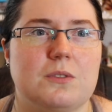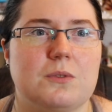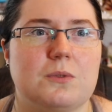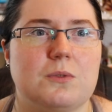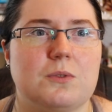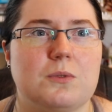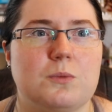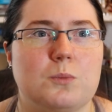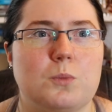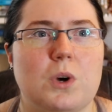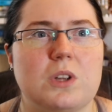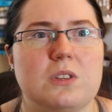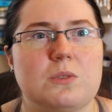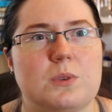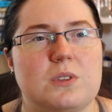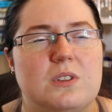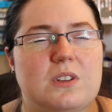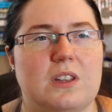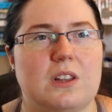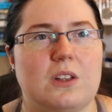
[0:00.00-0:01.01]
once
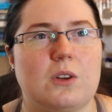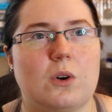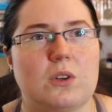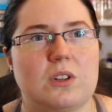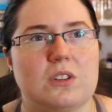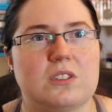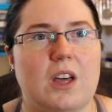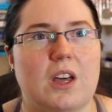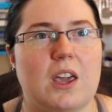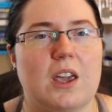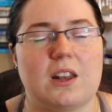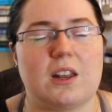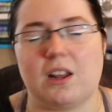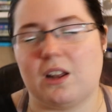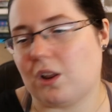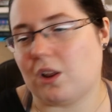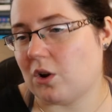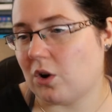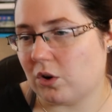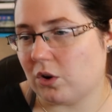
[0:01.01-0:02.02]
was like the god of light and
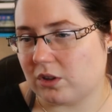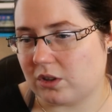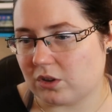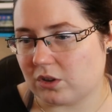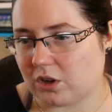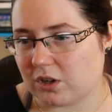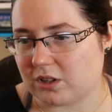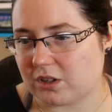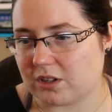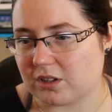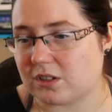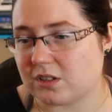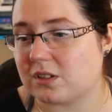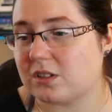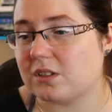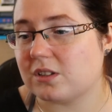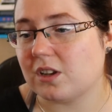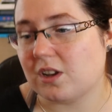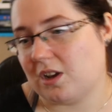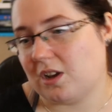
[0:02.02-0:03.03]
then the god of
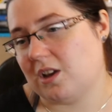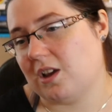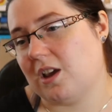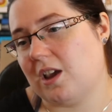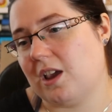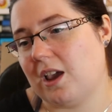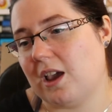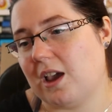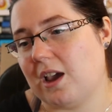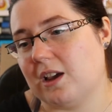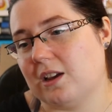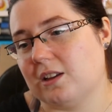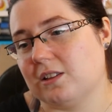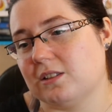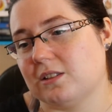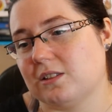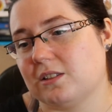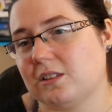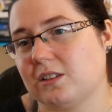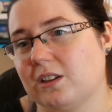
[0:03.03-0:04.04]
darkness,
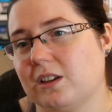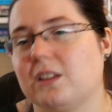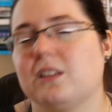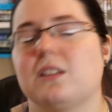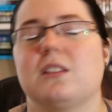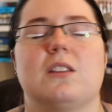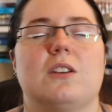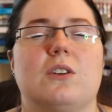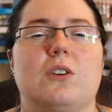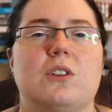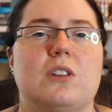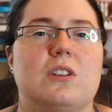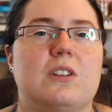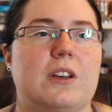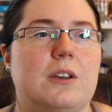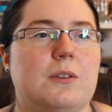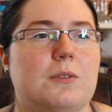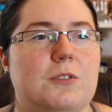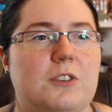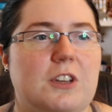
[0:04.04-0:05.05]
and like the god of
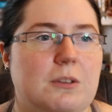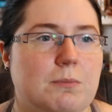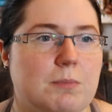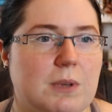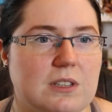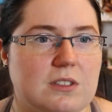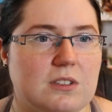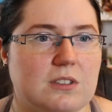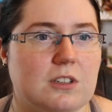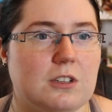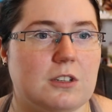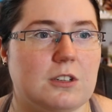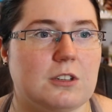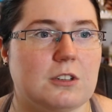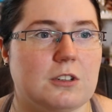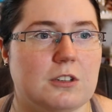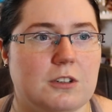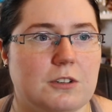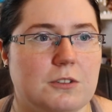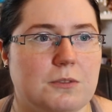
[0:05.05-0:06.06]
light like basically
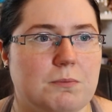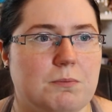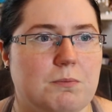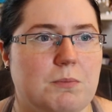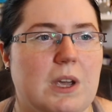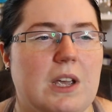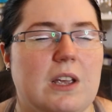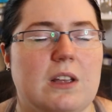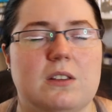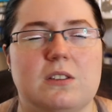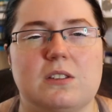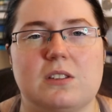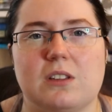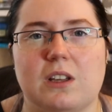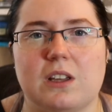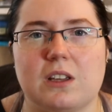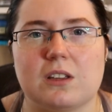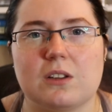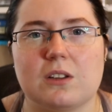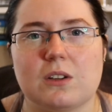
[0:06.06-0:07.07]
made
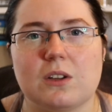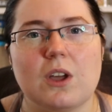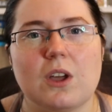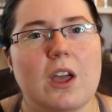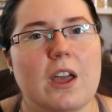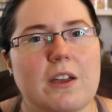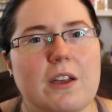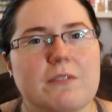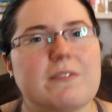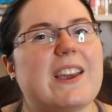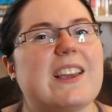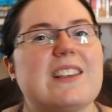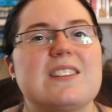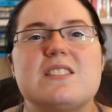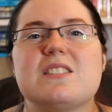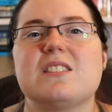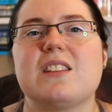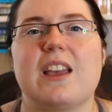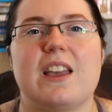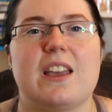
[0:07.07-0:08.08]
like things
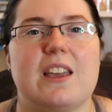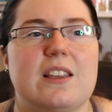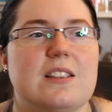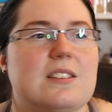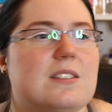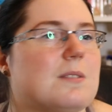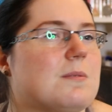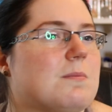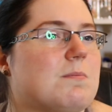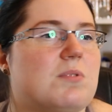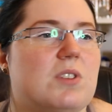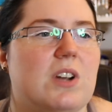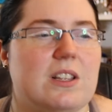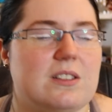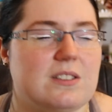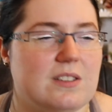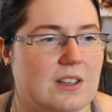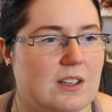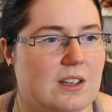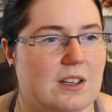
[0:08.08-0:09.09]
nice and
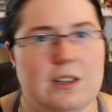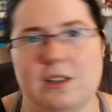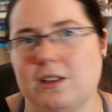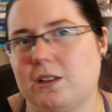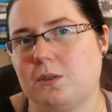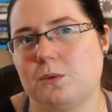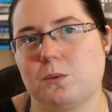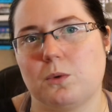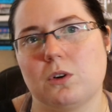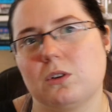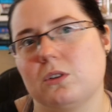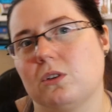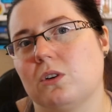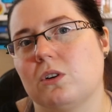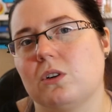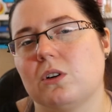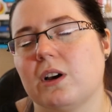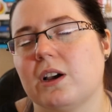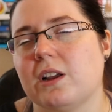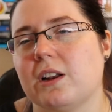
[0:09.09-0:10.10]
pretty and
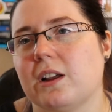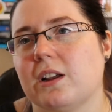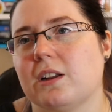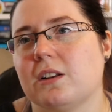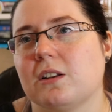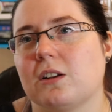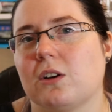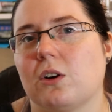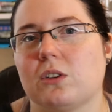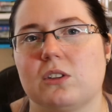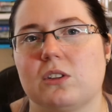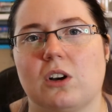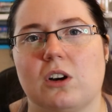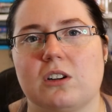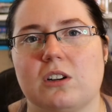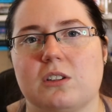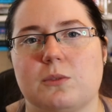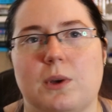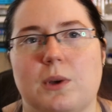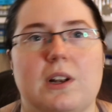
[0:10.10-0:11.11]
whatnot, and then god of
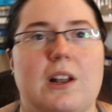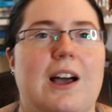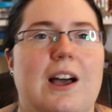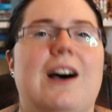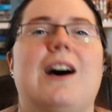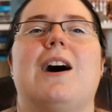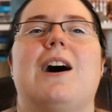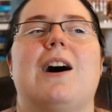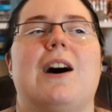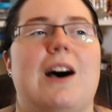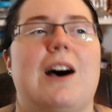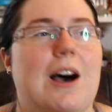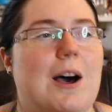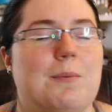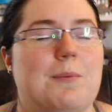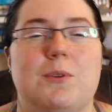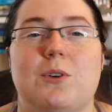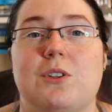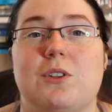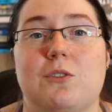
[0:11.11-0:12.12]
darkness went, haha,
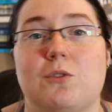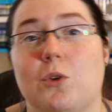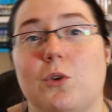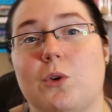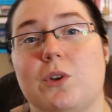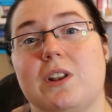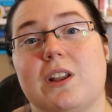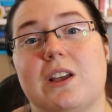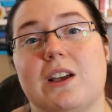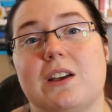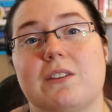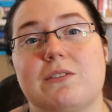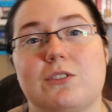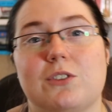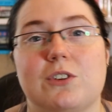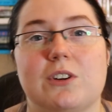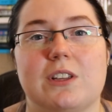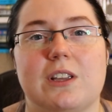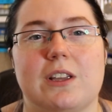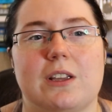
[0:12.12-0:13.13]
I'm going to ruin that
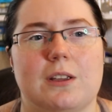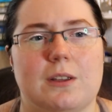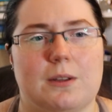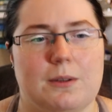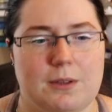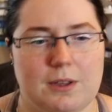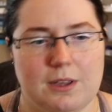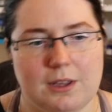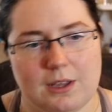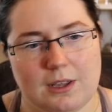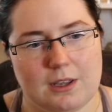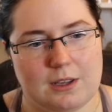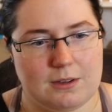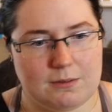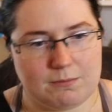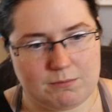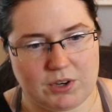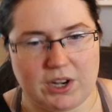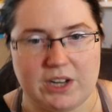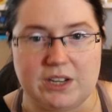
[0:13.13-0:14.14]
for you,
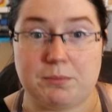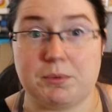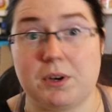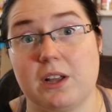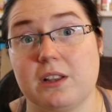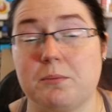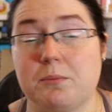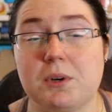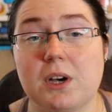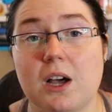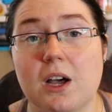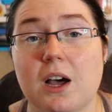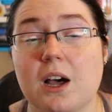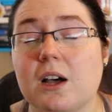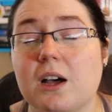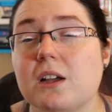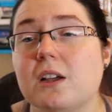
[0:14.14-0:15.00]
blah blah blah blah.